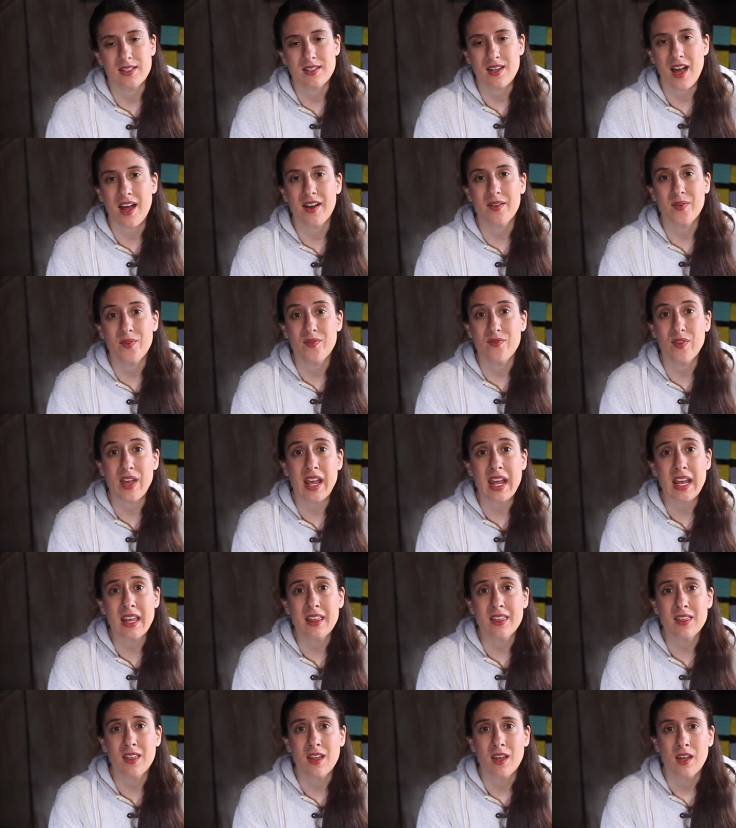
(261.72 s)
not a
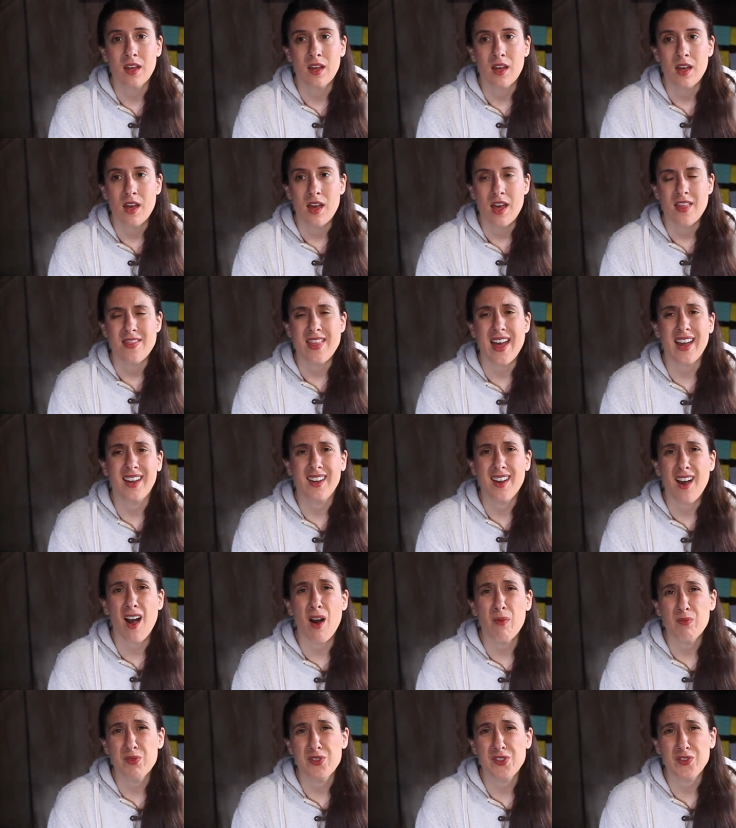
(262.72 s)
faith that
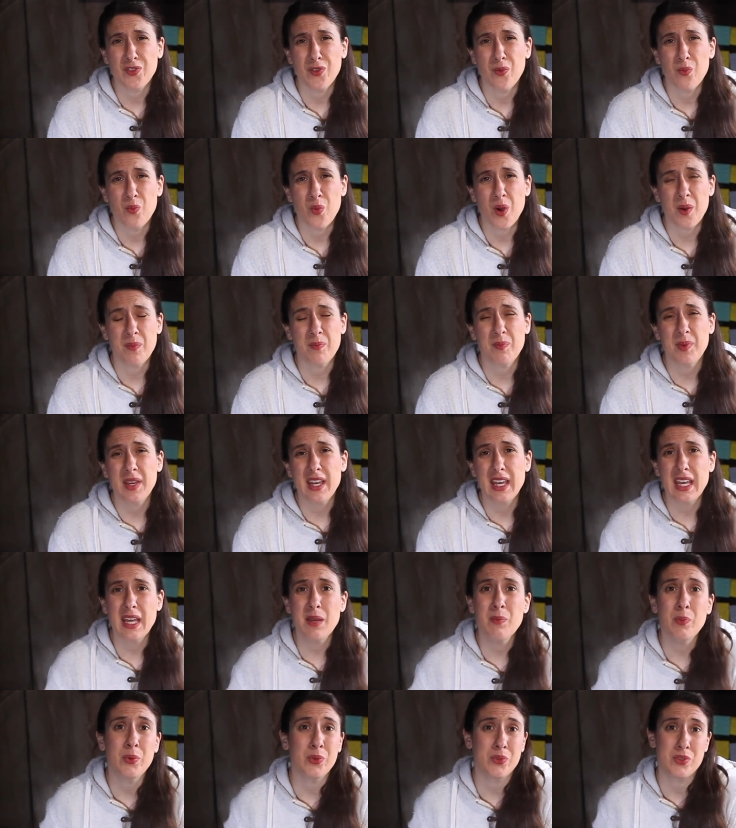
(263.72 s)
comes from what
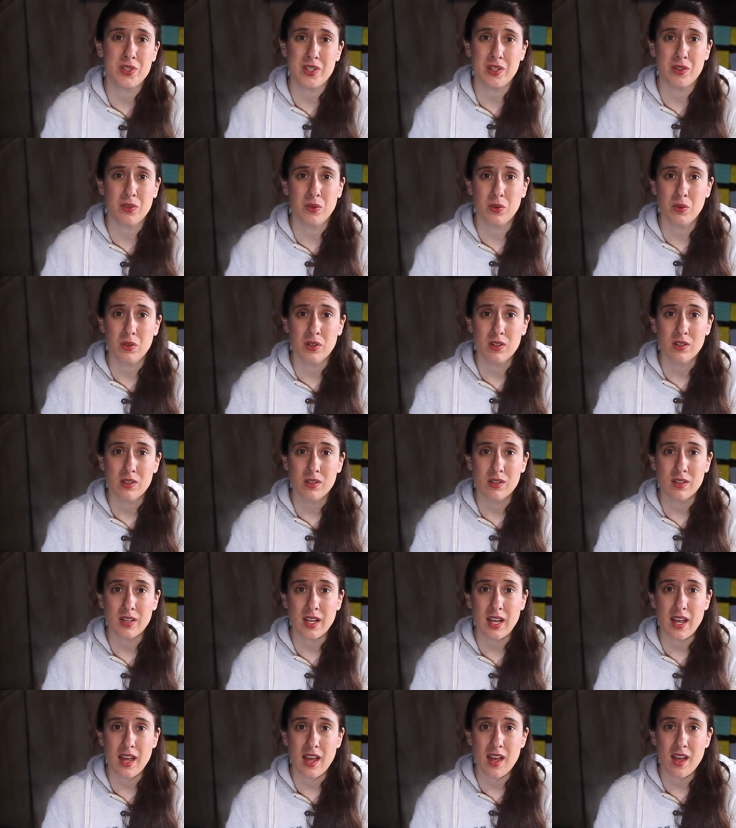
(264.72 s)
people do
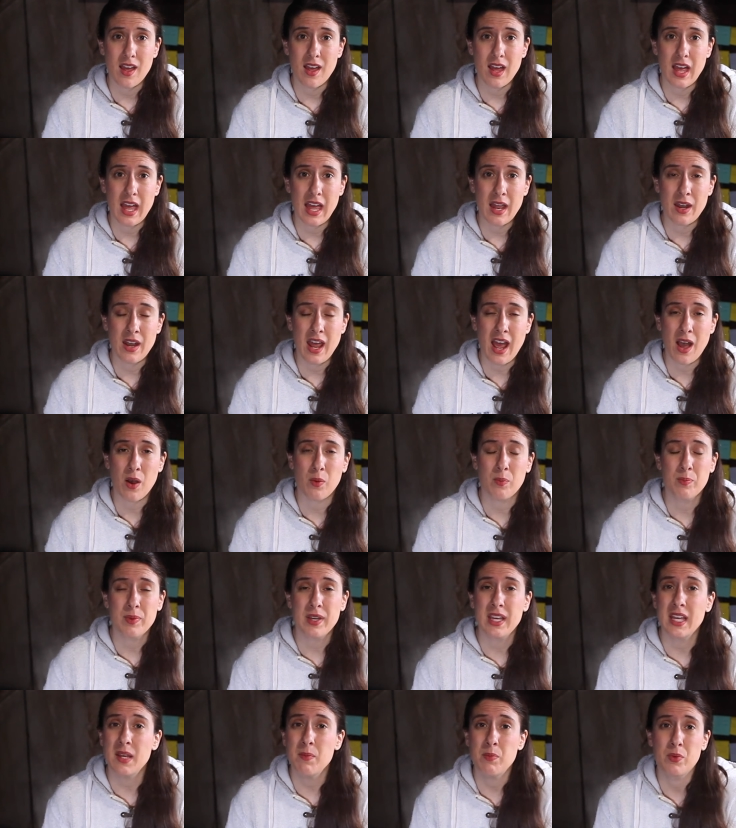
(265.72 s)
and how
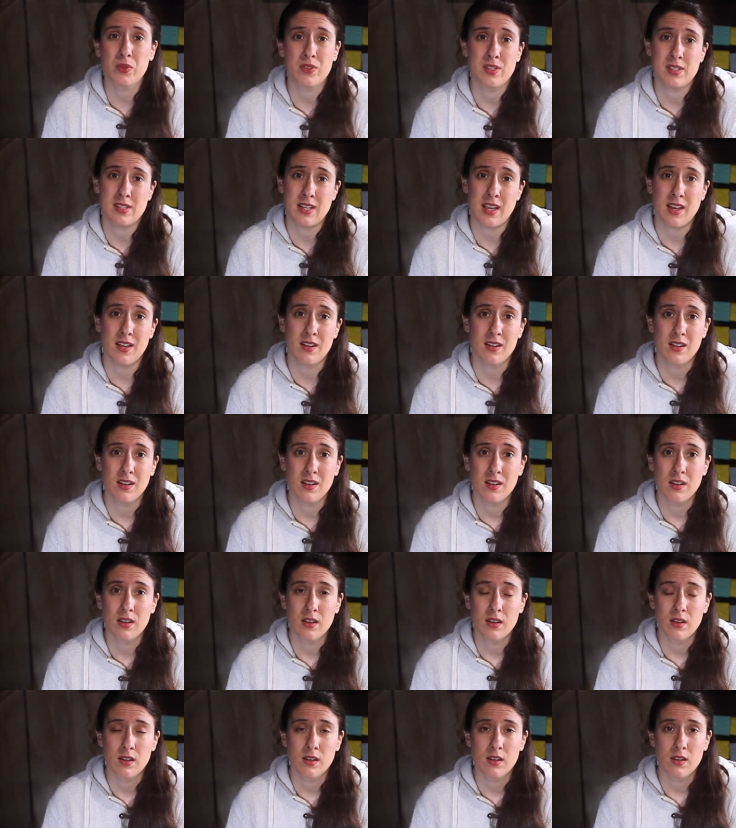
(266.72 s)
people sin
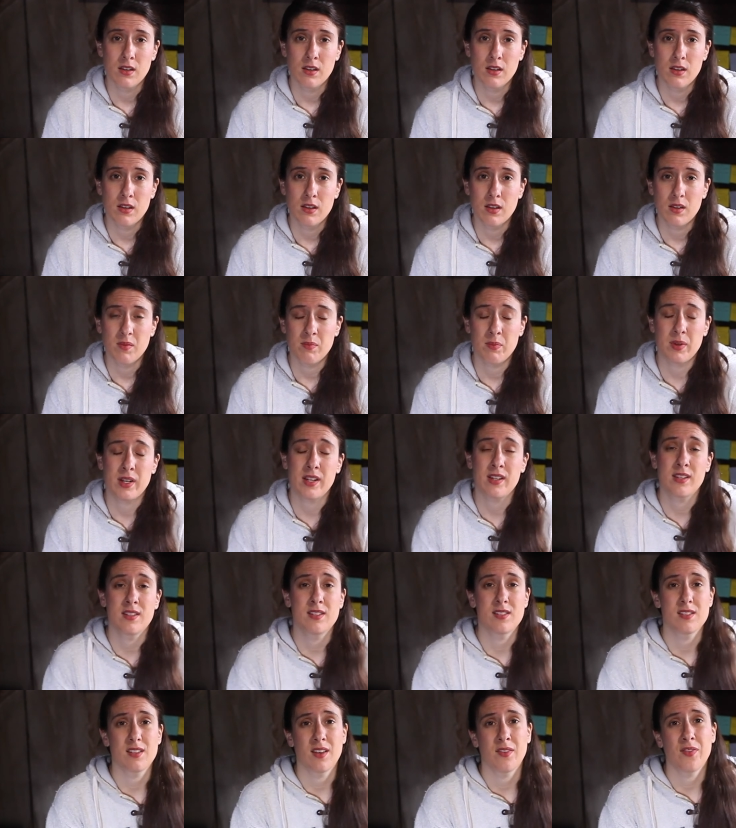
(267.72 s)
but
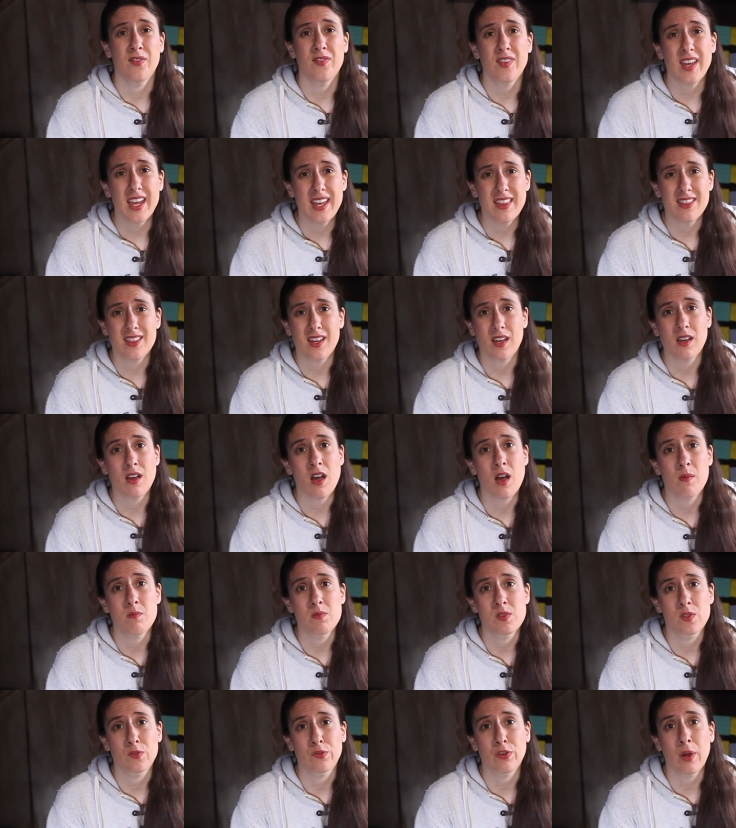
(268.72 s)
it's a faith that
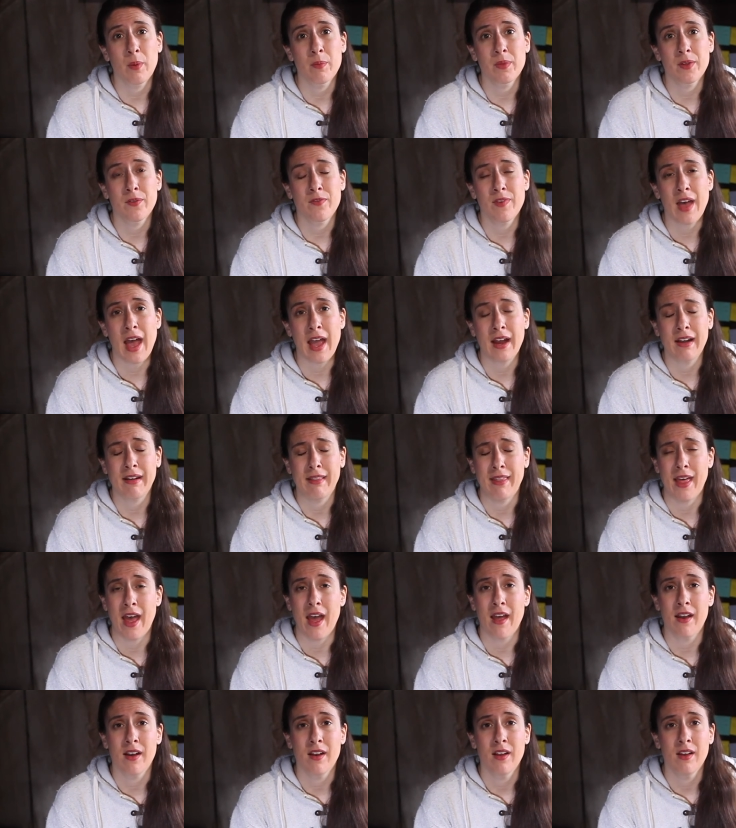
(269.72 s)
comes from the fact
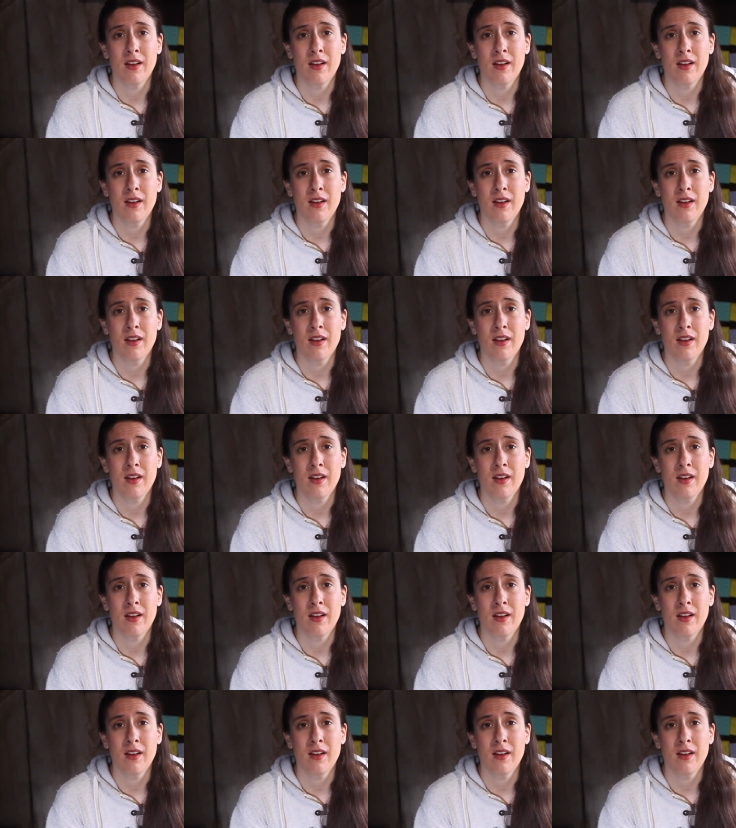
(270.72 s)
that